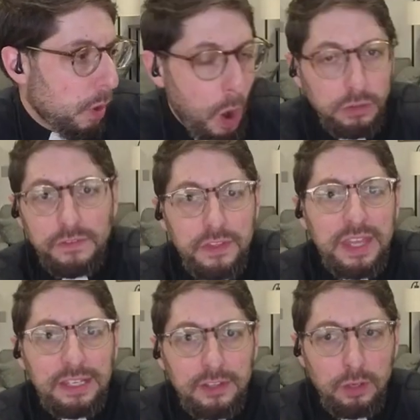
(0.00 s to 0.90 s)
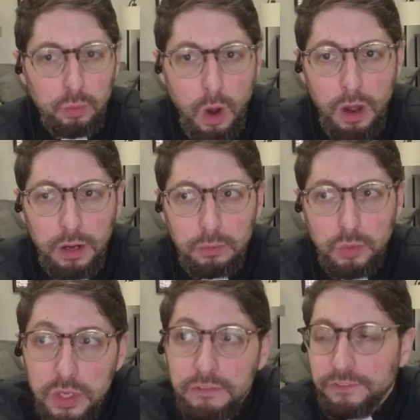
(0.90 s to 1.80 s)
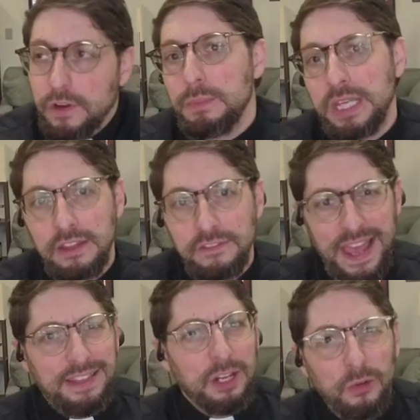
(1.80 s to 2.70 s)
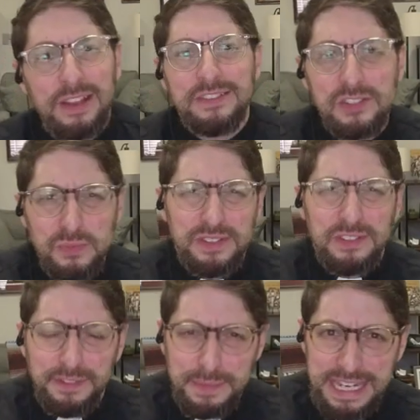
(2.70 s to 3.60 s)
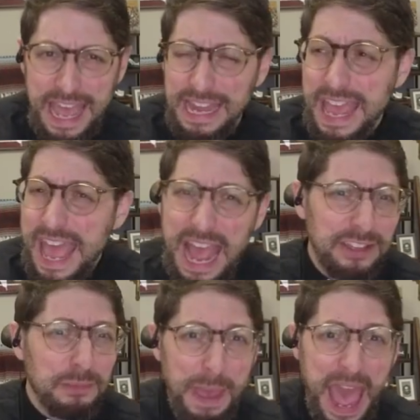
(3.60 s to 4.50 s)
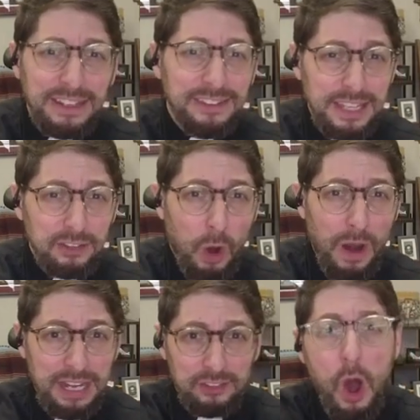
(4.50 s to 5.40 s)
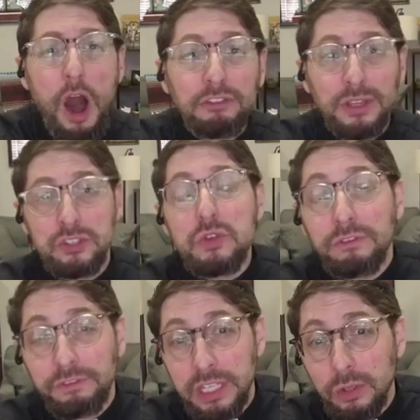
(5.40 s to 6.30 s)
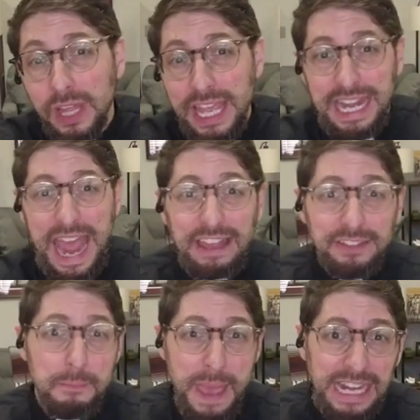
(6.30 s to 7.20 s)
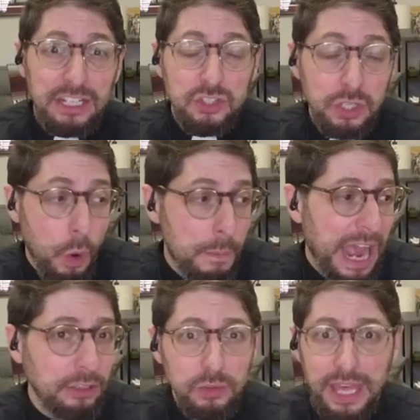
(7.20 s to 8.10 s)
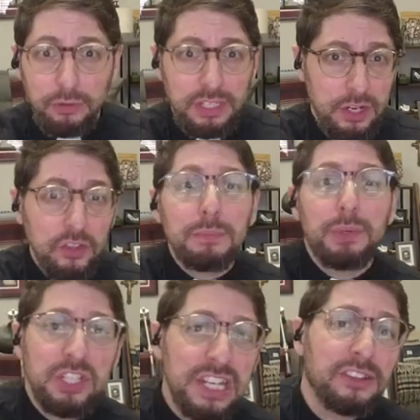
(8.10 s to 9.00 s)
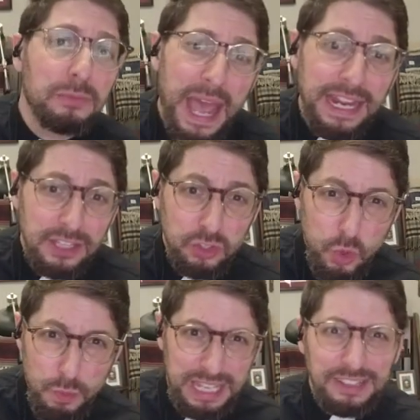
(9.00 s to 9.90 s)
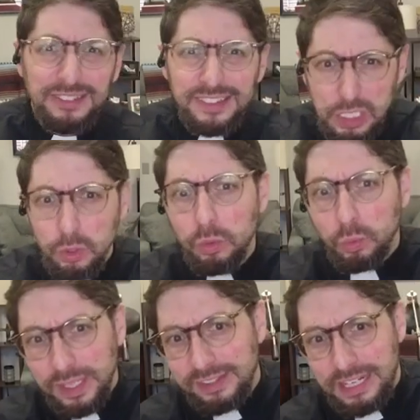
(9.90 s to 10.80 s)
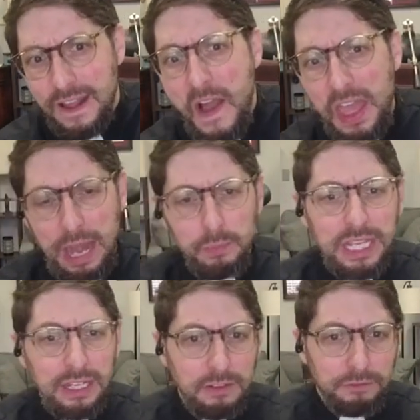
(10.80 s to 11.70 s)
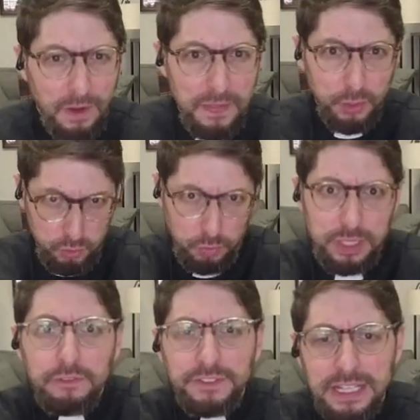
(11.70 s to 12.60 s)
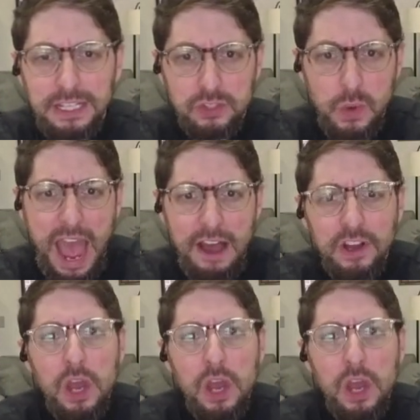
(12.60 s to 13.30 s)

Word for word: all of the things that are wrong, rooted firmly in the fact that Christ is risen from the dead. And as bad as things are and as awful as you feel, it hasn't managed to go back two thousand years and put Jesus back in the tomb. He is still risen. And we can confront those real feelings you have